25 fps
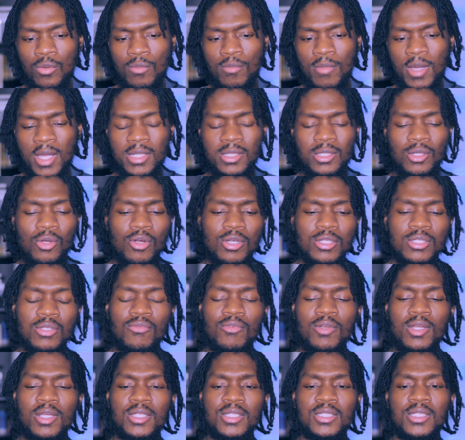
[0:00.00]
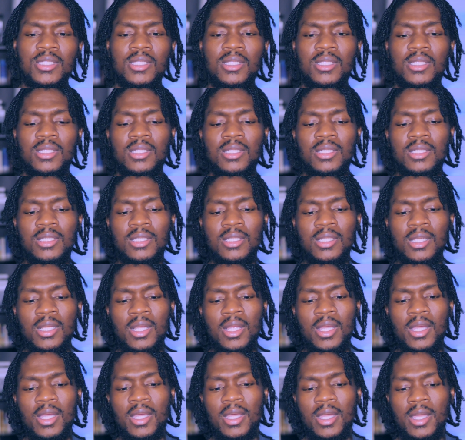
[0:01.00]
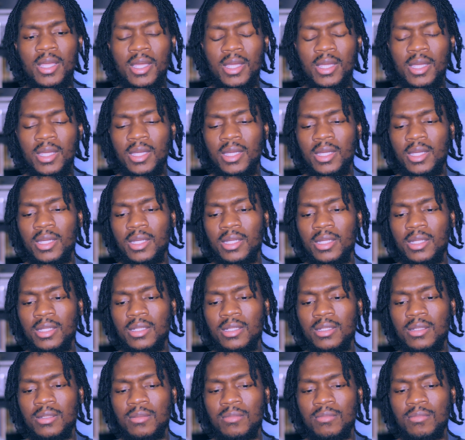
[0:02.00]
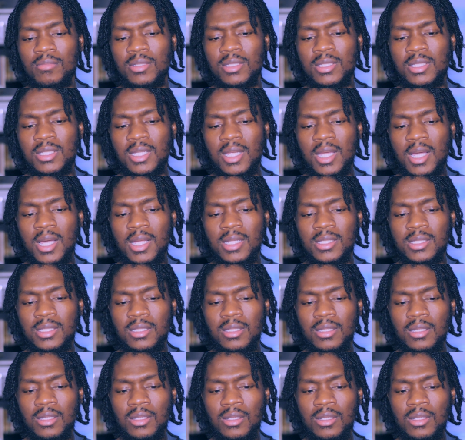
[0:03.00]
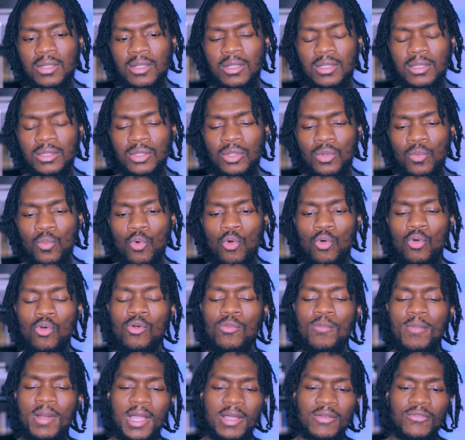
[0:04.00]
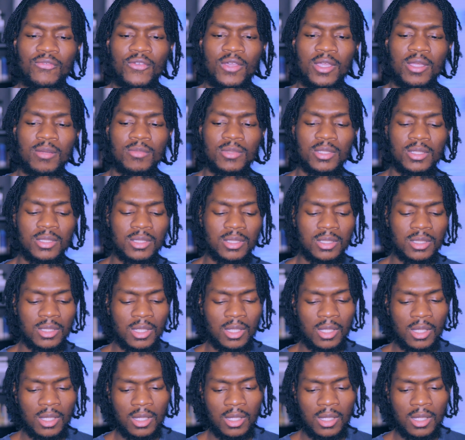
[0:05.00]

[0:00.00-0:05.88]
mass incarceration, and besides the war on black families,